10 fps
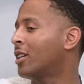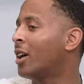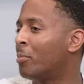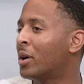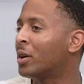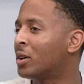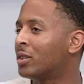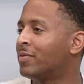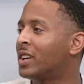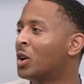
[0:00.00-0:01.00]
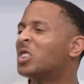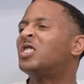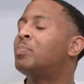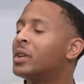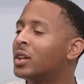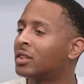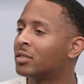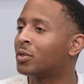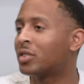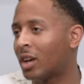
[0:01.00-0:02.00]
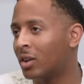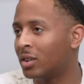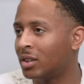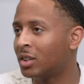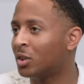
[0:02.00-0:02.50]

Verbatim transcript: a better, you know, experience for childhood,